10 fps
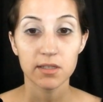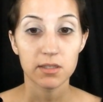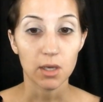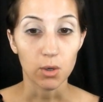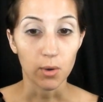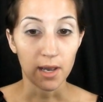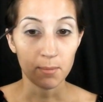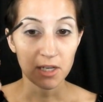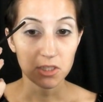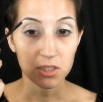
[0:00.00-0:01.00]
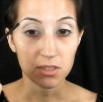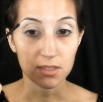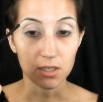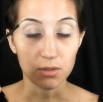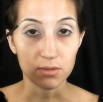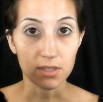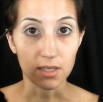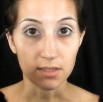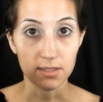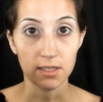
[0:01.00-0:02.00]
So I'm actually just going to use the
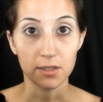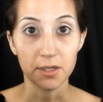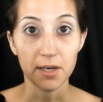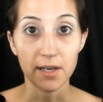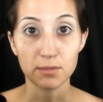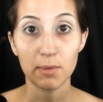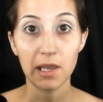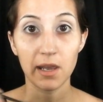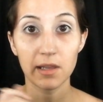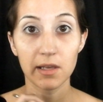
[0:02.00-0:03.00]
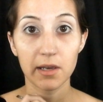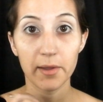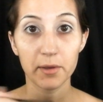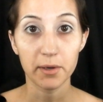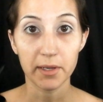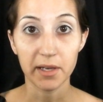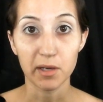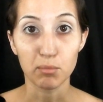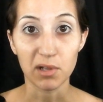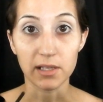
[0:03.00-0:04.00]
concealer as my highlight color and
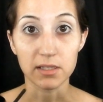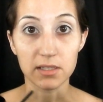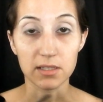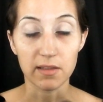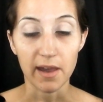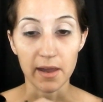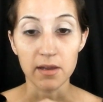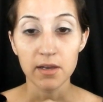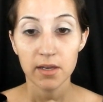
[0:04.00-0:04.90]
kind of blend into that.